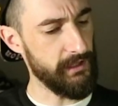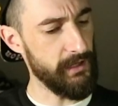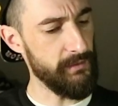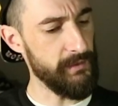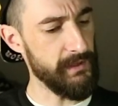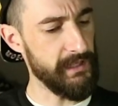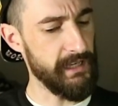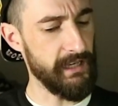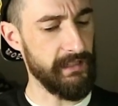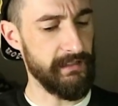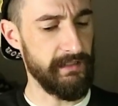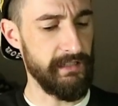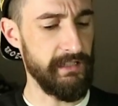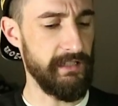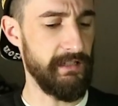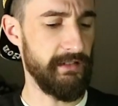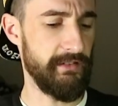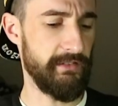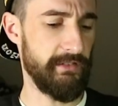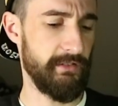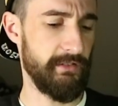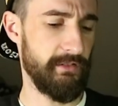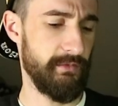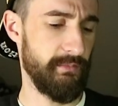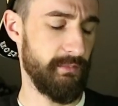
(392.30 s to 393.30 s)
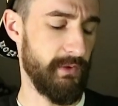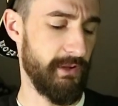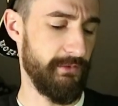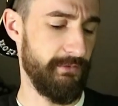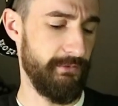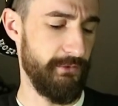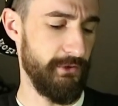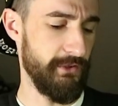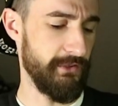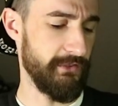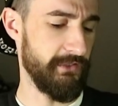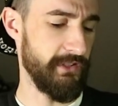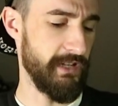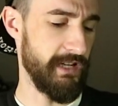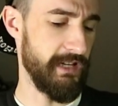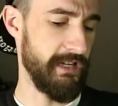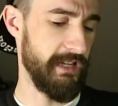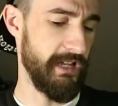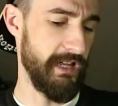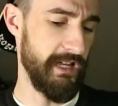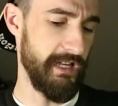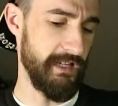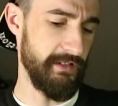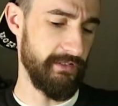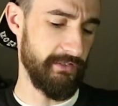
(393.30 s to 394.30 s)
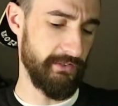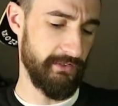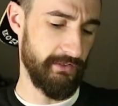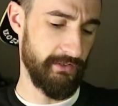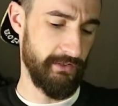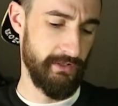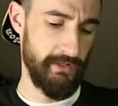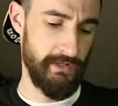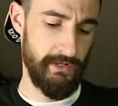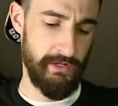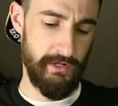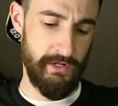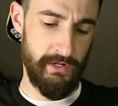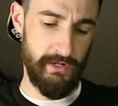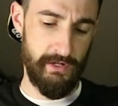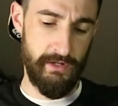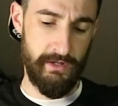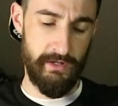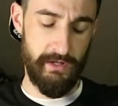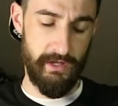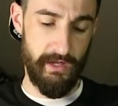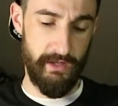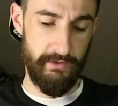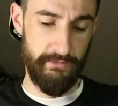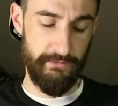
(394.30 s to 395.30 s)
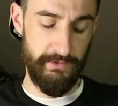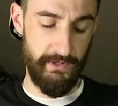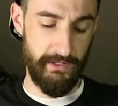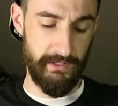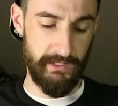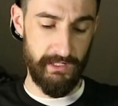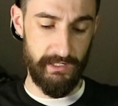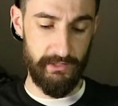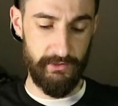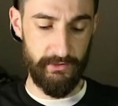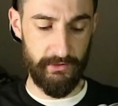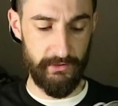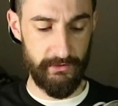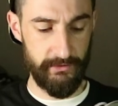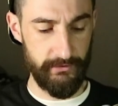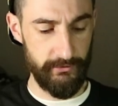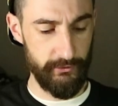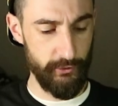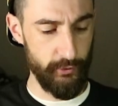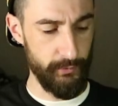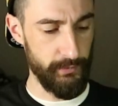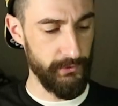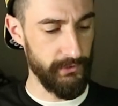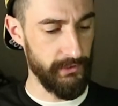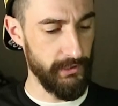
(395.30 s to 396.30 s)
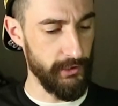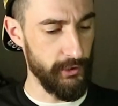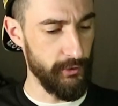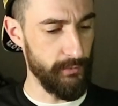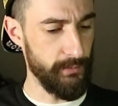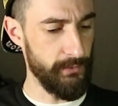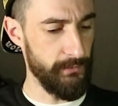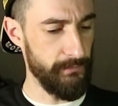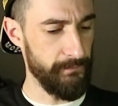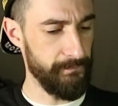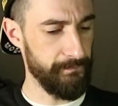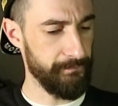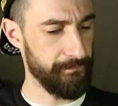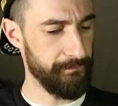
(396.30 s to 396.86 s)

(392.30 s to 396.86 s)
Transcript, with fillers: let me get these, my first 98s. I think they look super dope.